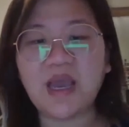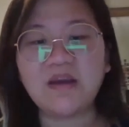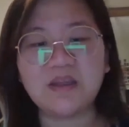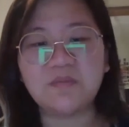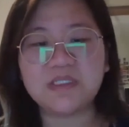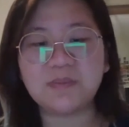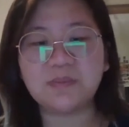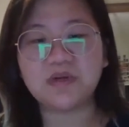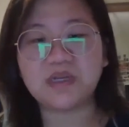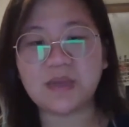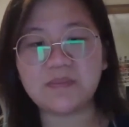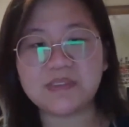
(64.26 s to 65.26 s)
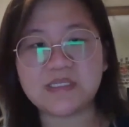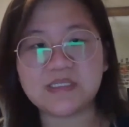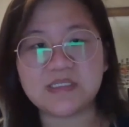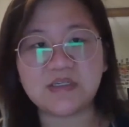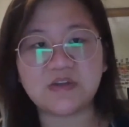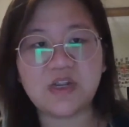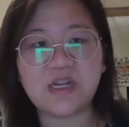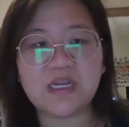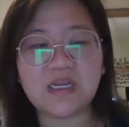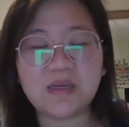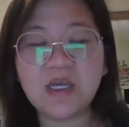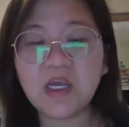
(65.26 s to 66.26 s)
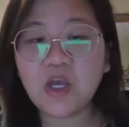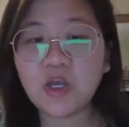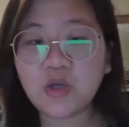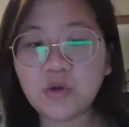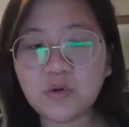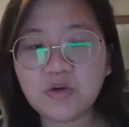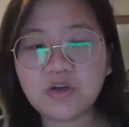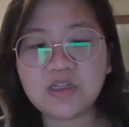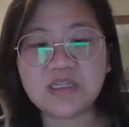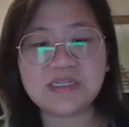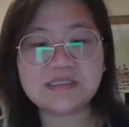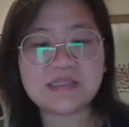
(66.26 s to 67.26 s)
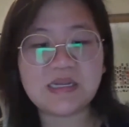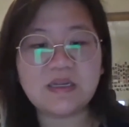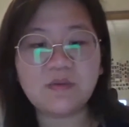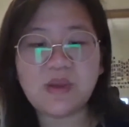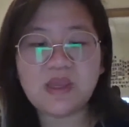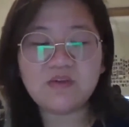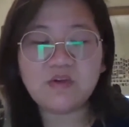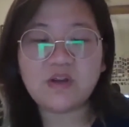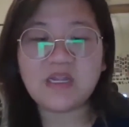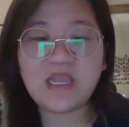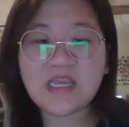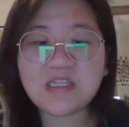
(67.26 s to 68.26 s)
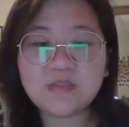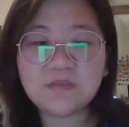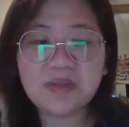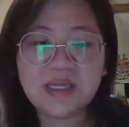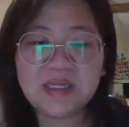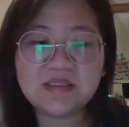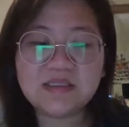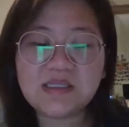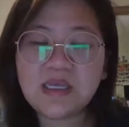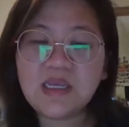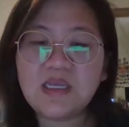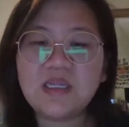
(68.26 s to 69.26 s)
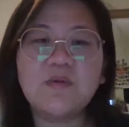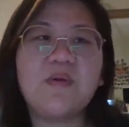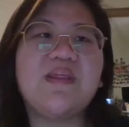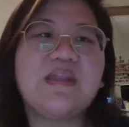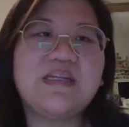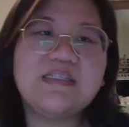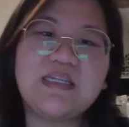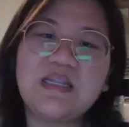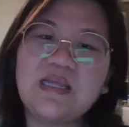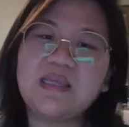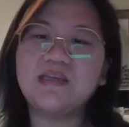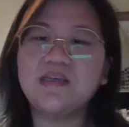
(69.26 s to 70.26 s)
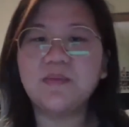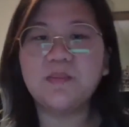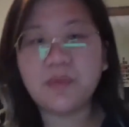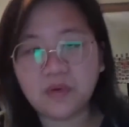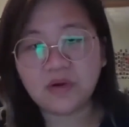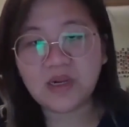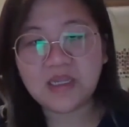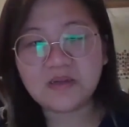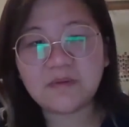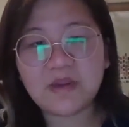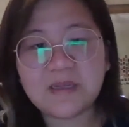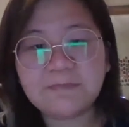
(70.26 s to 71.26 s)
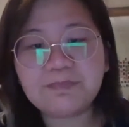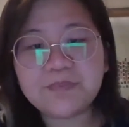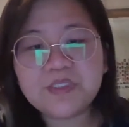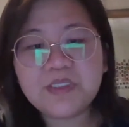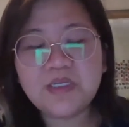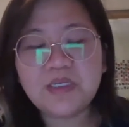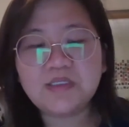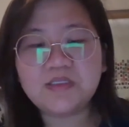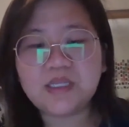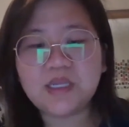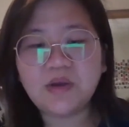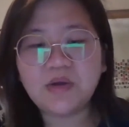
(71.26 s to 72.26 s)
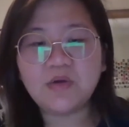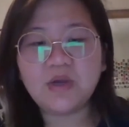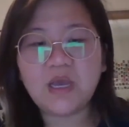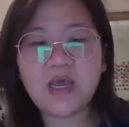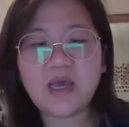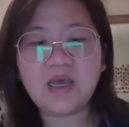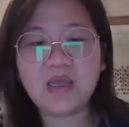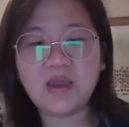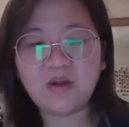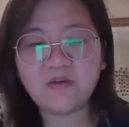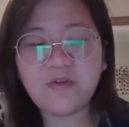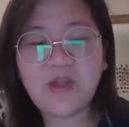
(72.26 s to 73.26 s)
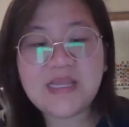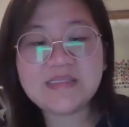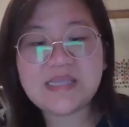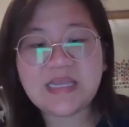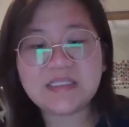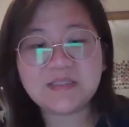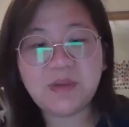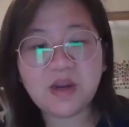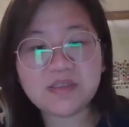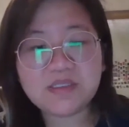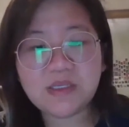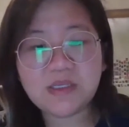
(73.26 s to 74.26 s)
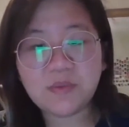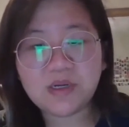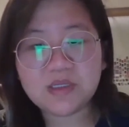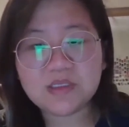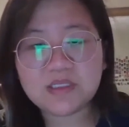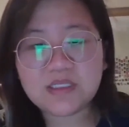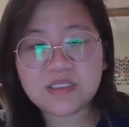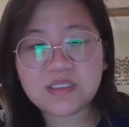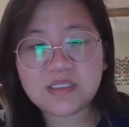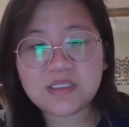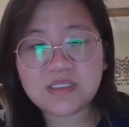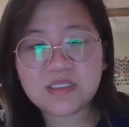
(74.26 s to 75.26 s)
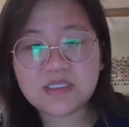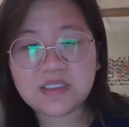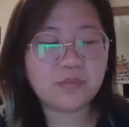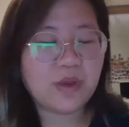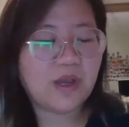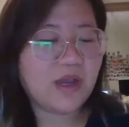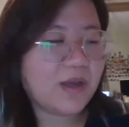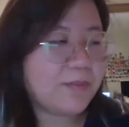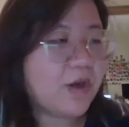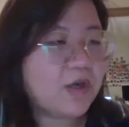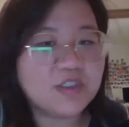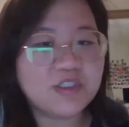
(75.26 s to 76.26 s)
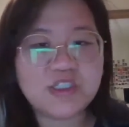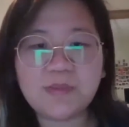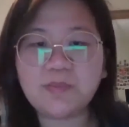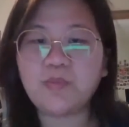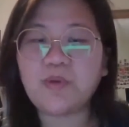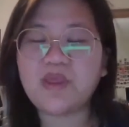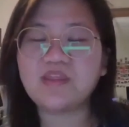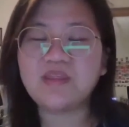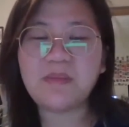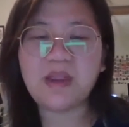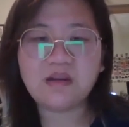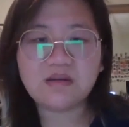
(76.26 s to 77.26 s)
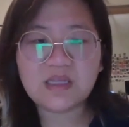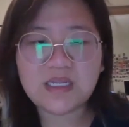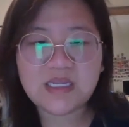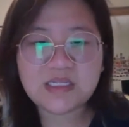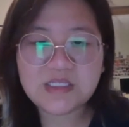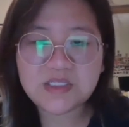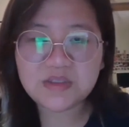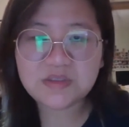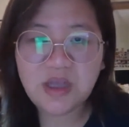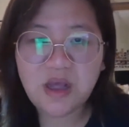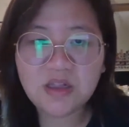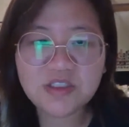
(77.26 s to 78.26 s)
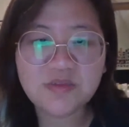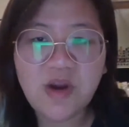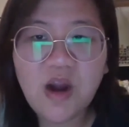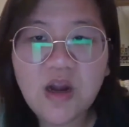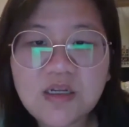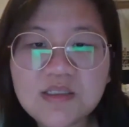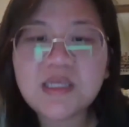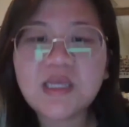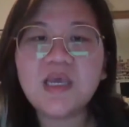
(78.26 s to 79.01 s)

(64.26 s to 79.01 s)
how can we support campuses in creating a cool and exciting way of creating action plans in a way that isn't like boring, right? And so our friends at Democracy Works, in partnership with the Maryland Institute's College of Art,